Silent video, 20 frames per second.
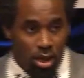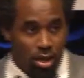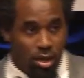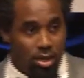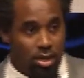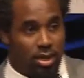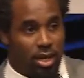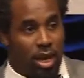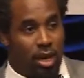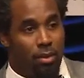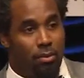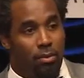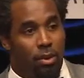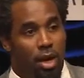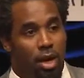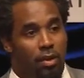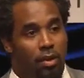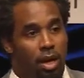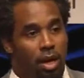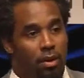In the same
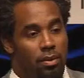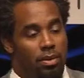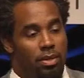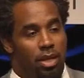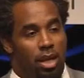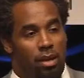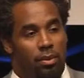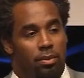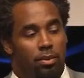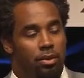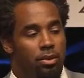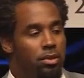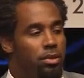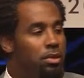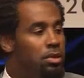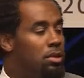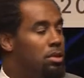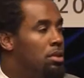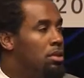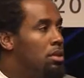way that I was able
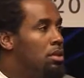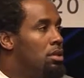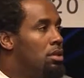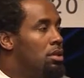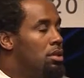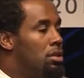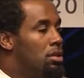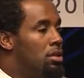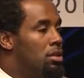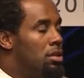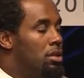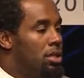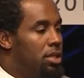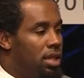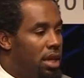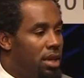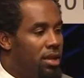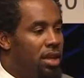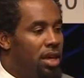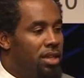to
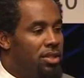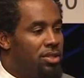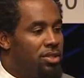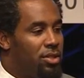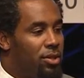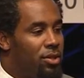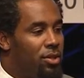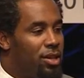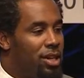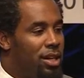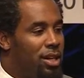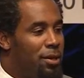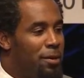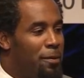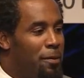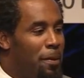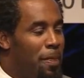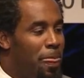tell that story,